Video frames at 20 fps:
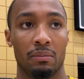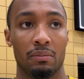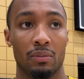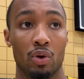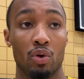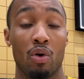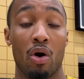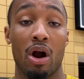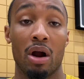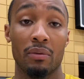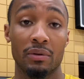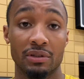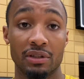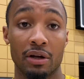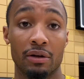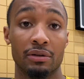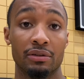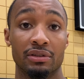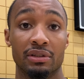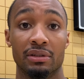who are
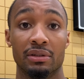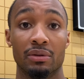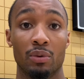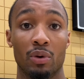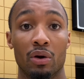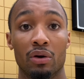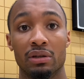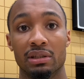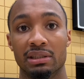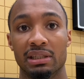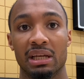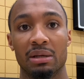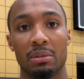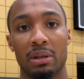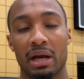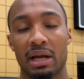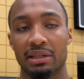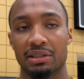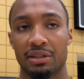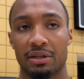returners and were on the team
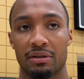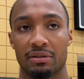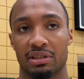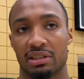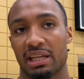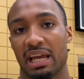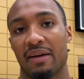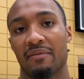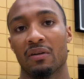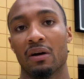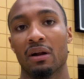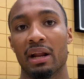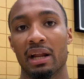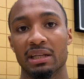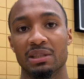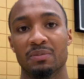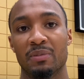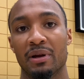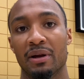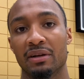last year, just having all that
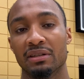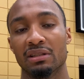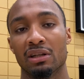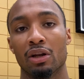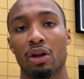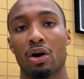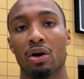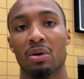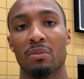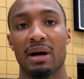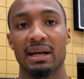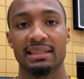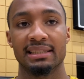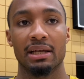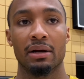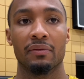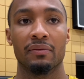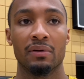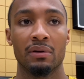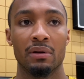experience, and along with
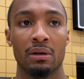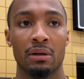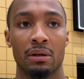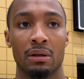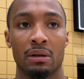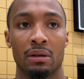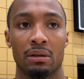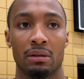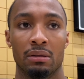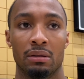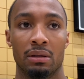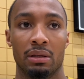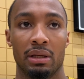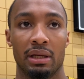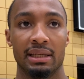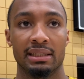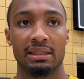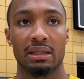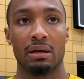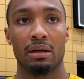myself,
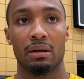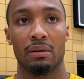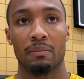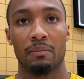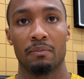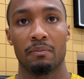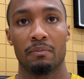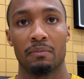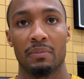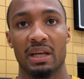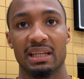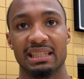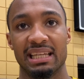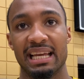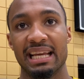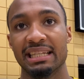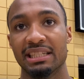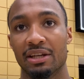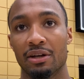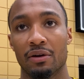it's
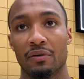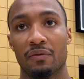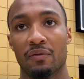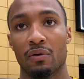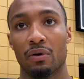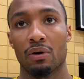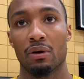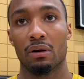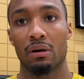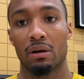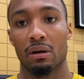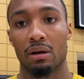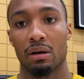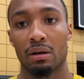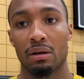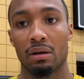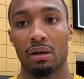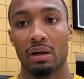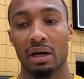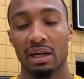easier for
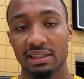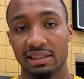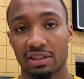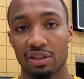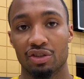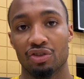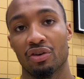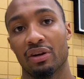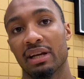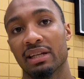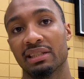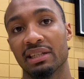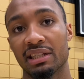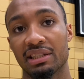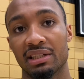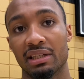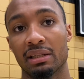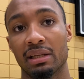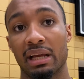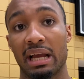us to
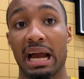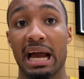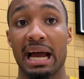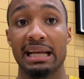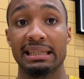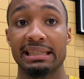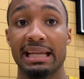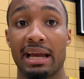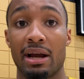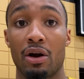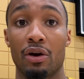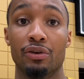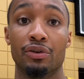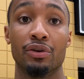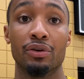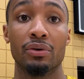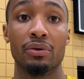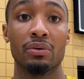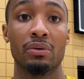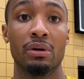transition the guys that are
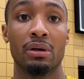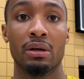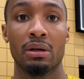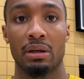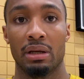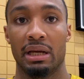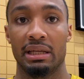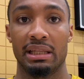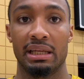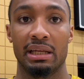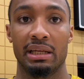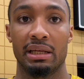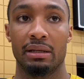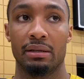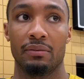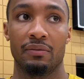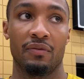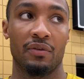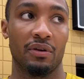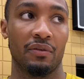new. And
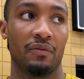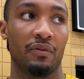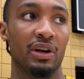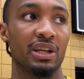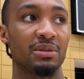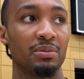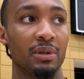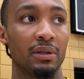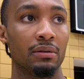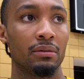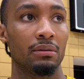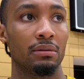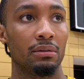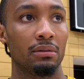then for the freshmen,